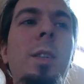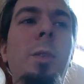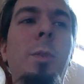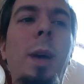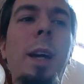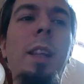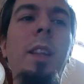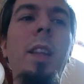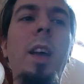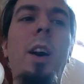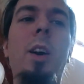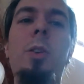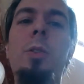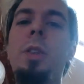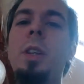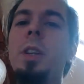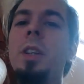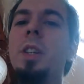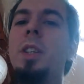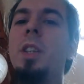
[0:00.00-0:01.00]
right now
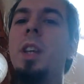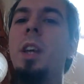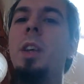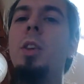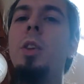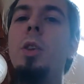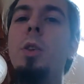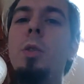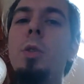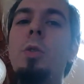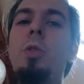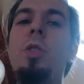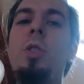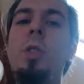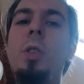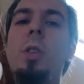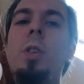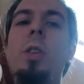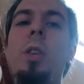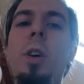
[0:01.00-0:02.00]
there is a
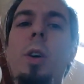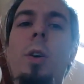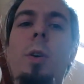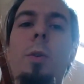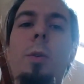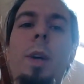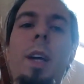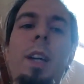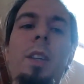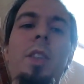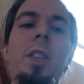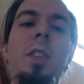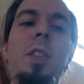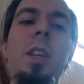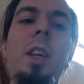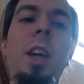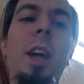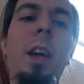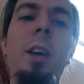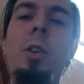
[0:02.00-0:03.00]
huge, you know,
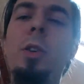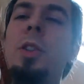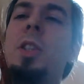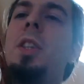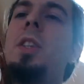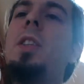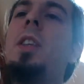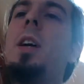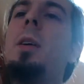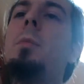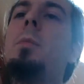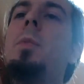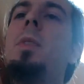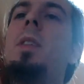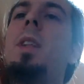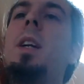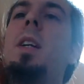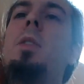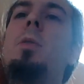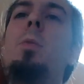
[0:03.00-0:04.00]
existing ecosystem
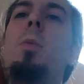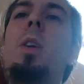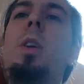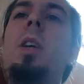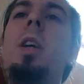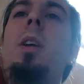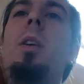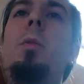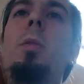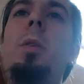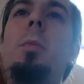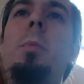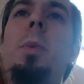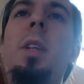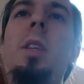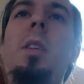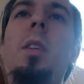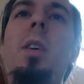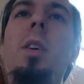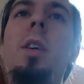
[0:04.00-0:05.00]
that is working around
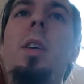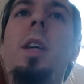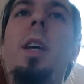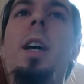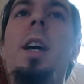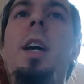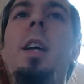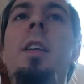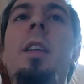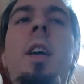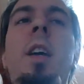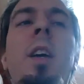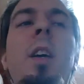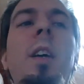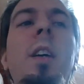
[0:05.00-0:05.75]
Bitcoin, and